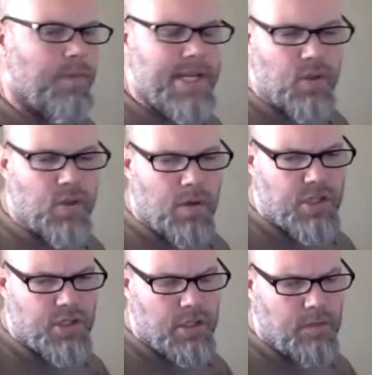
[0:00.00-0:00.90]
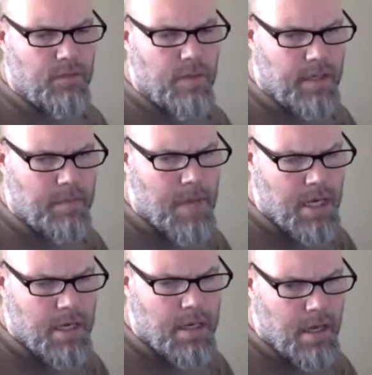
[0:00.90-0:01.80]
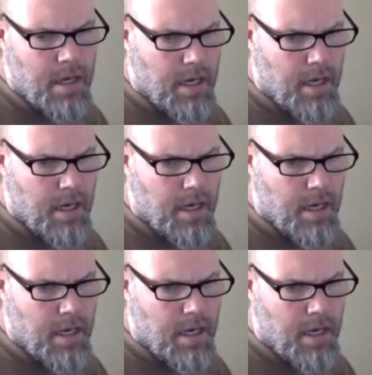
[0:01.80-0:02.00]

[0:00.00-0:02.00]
resources you'd recommend